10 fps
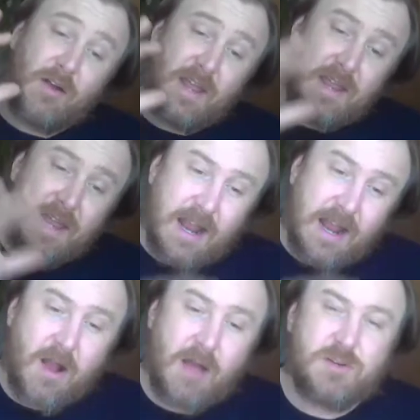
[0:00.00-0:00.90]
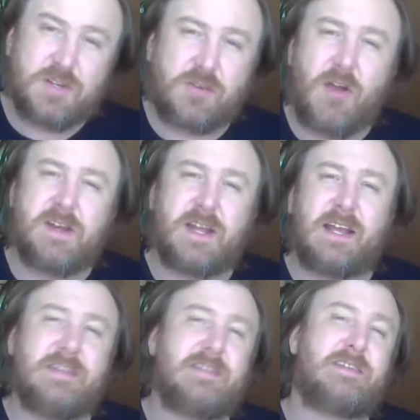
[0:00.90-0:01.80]
here I'm just trying to
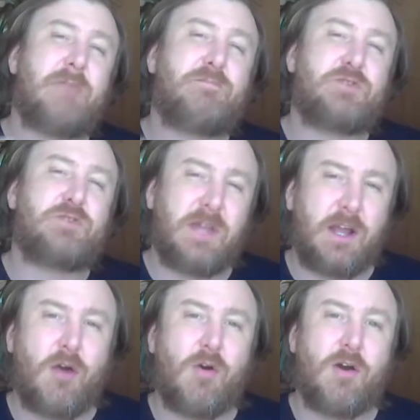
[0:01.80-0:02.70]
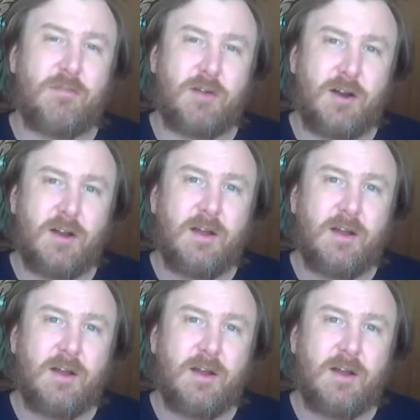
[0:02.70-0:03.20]
conceptually go over